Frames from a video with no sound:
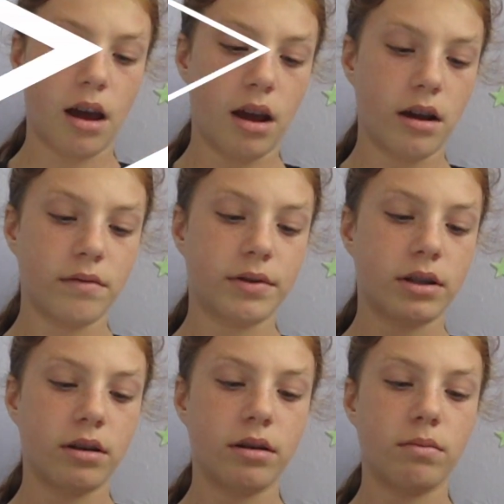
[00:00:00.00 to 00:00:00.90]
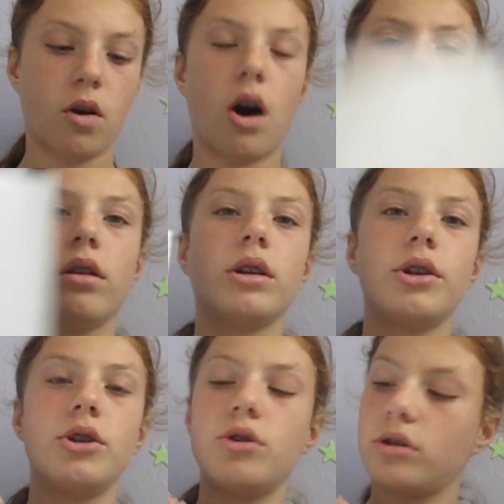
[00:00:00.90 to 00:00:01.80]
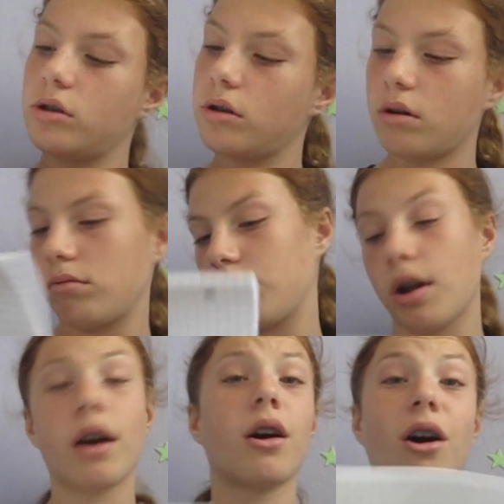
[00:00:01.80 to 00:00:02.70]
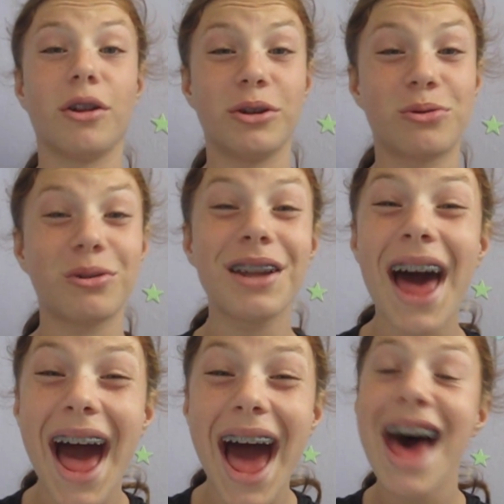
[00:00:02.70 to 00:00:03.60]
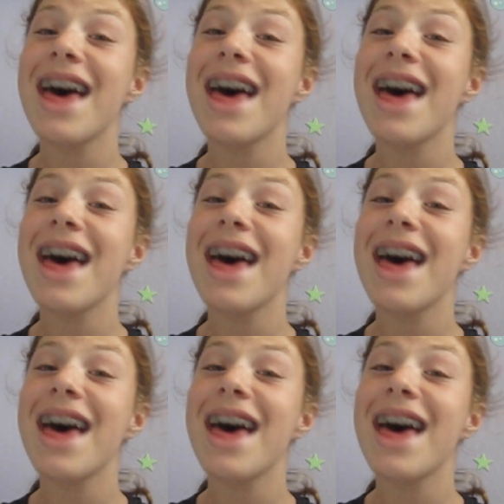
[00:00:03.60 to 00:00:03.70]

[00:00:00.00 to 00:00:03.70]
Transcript: have some college, oh, not college rules. Ha!